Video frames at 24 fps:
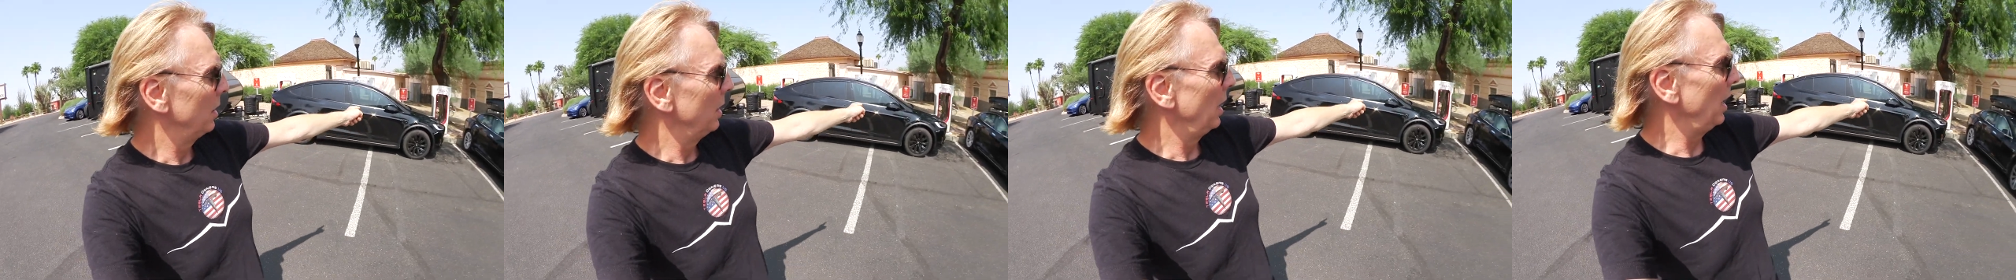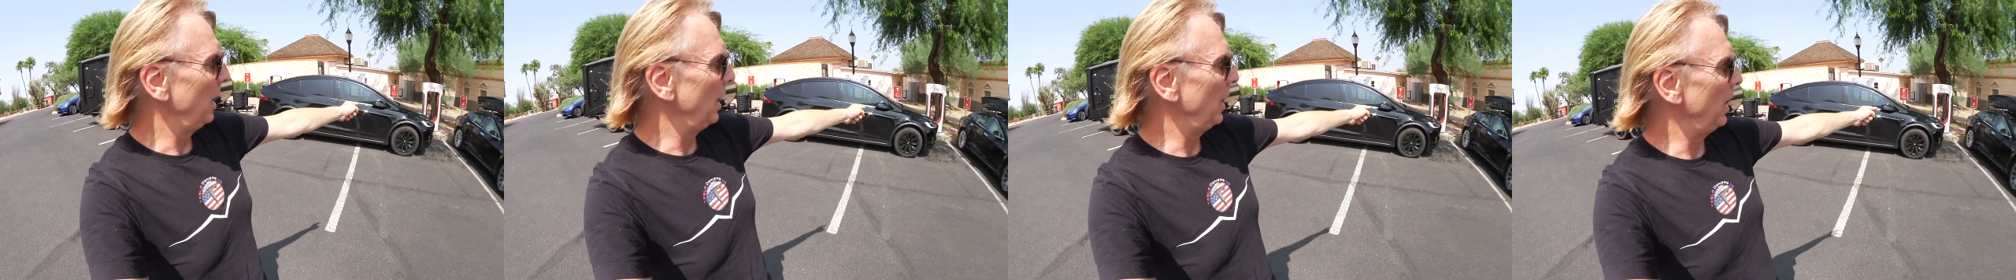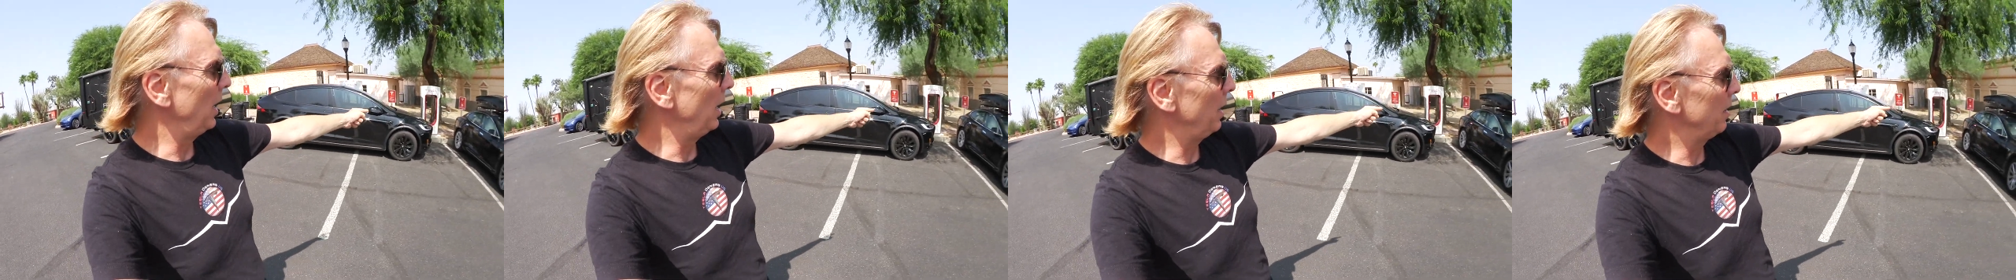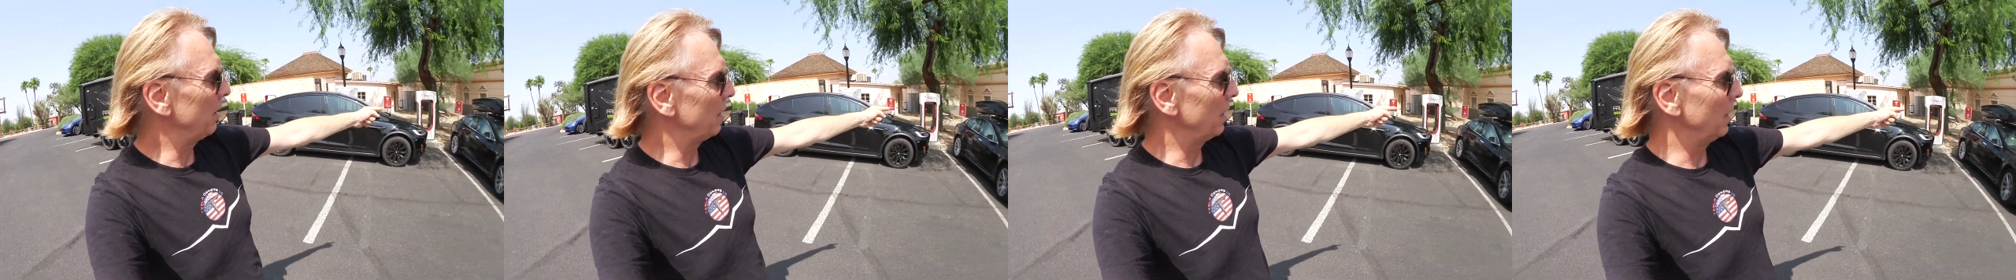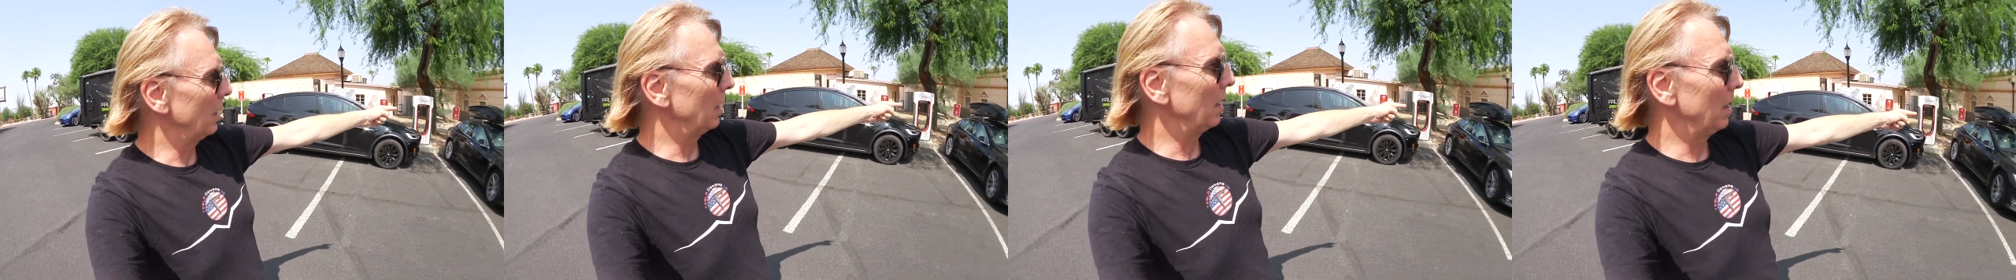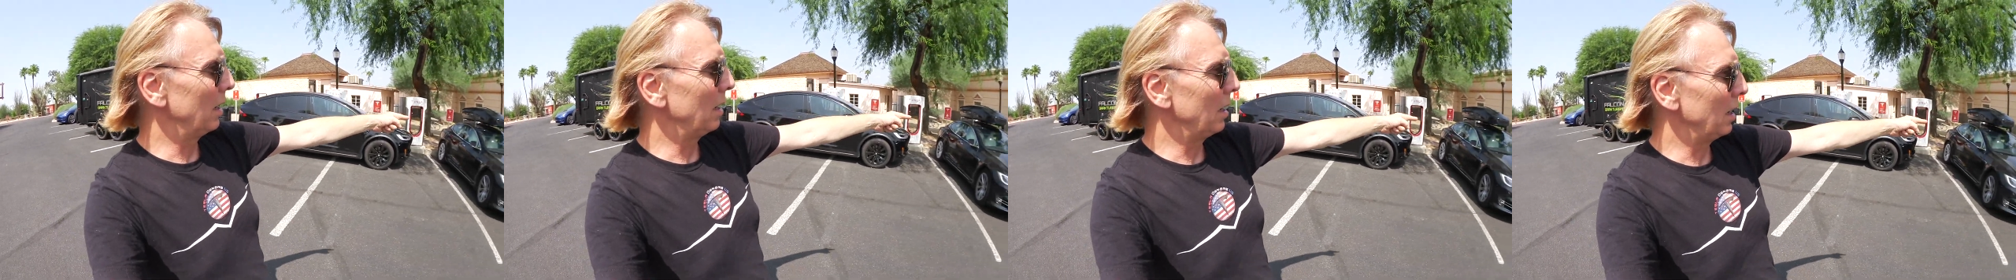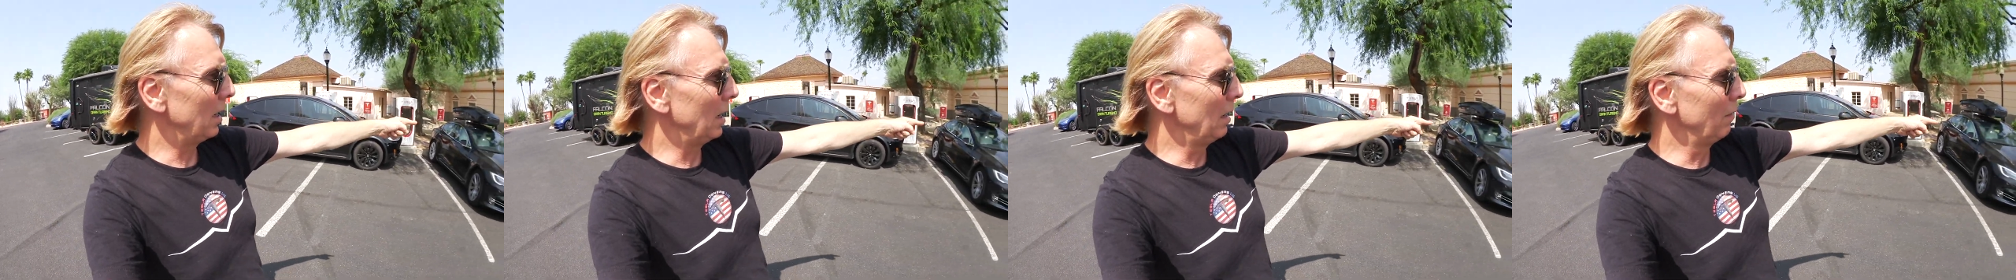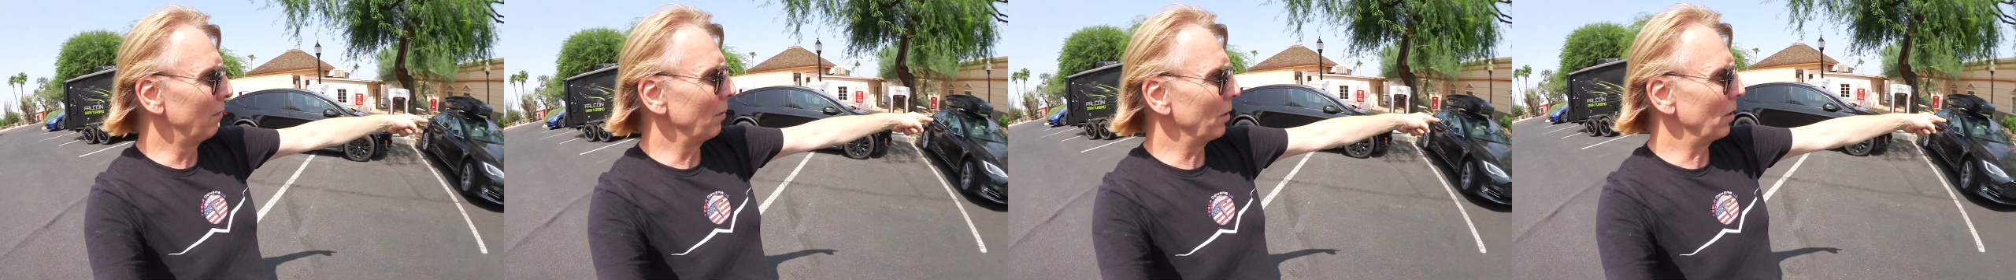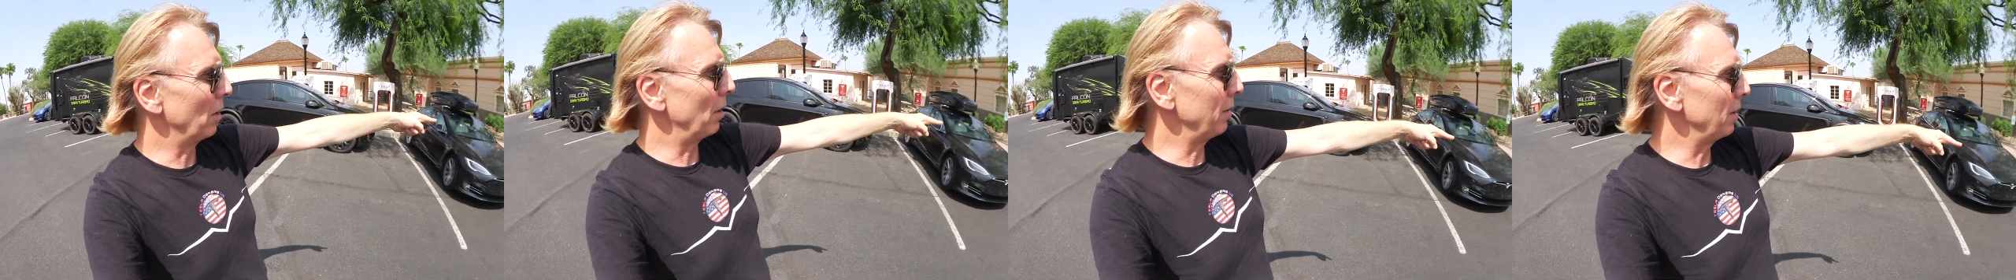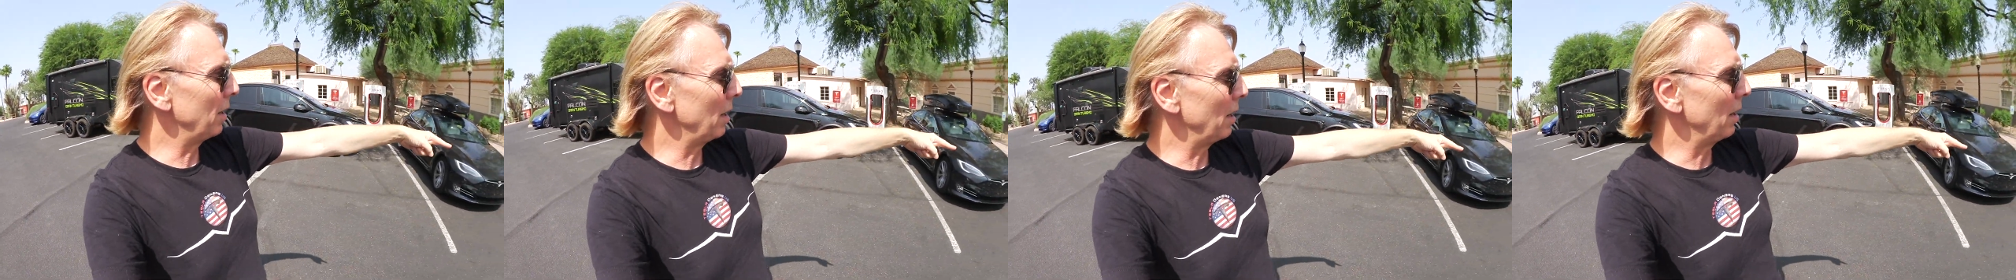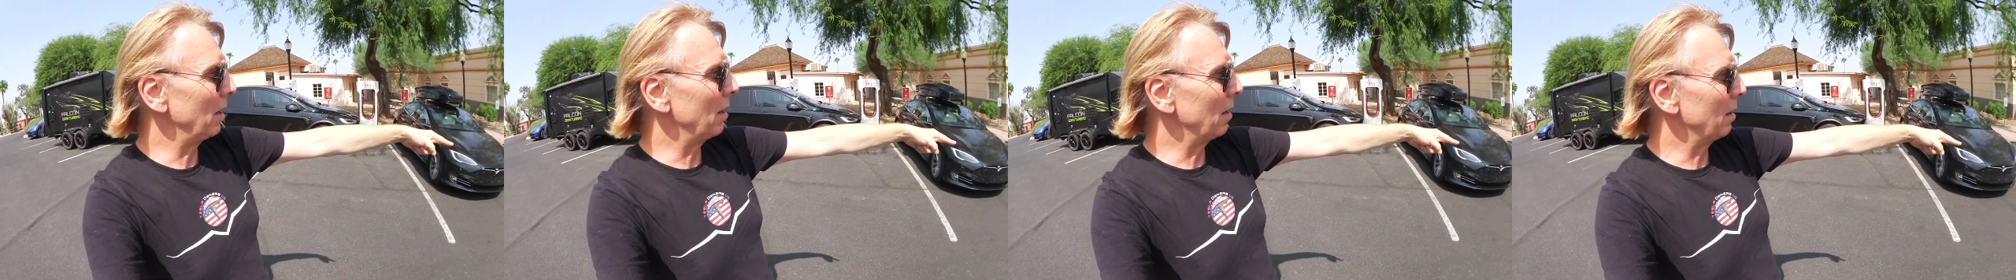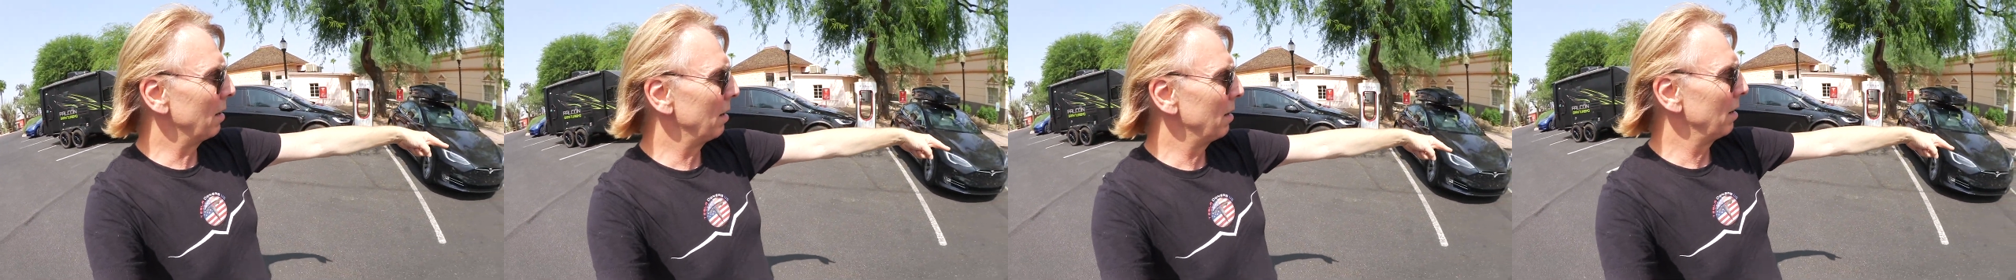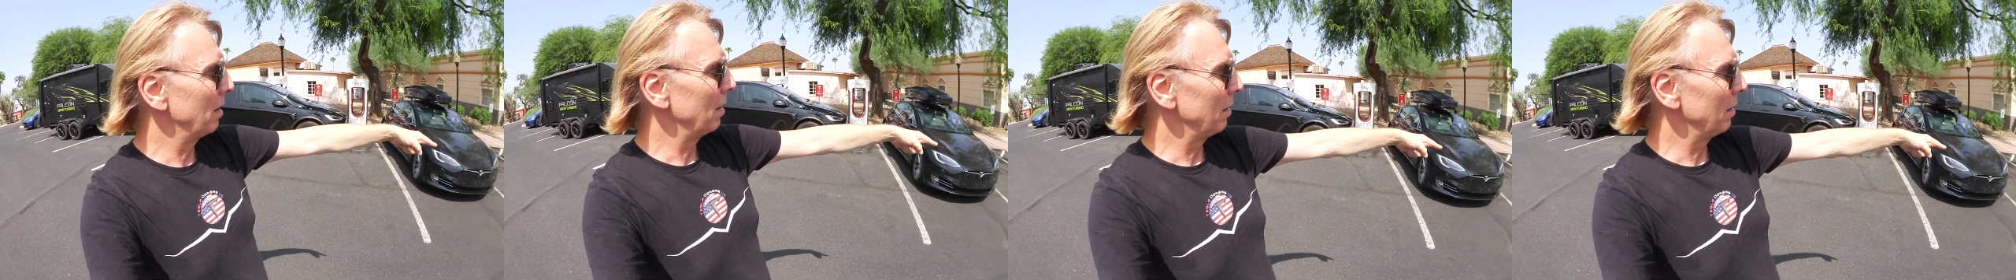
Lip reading: and even on the